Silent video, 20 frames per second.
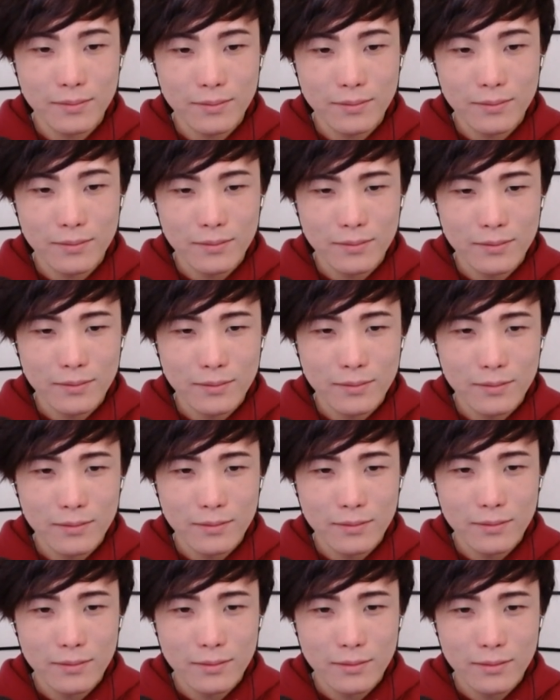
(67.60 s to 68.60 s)

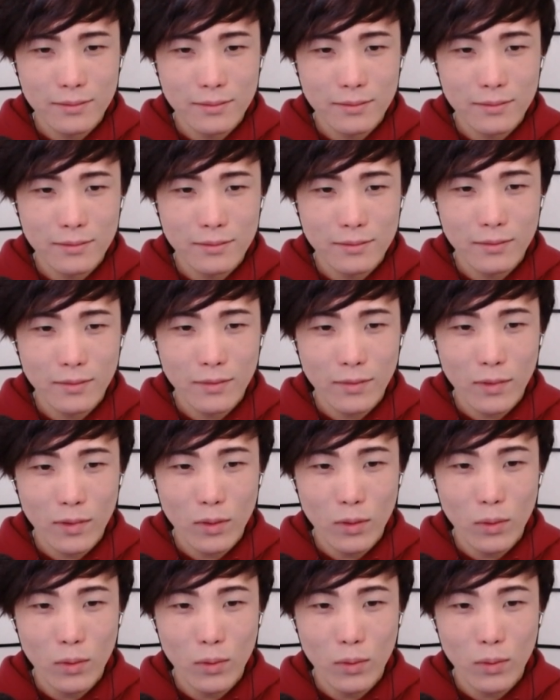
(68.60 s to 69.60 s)

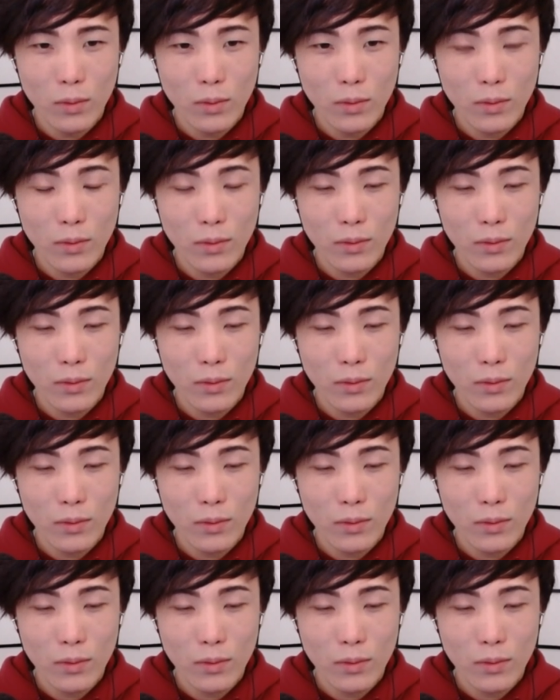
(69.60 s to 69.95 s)
Nothing is said.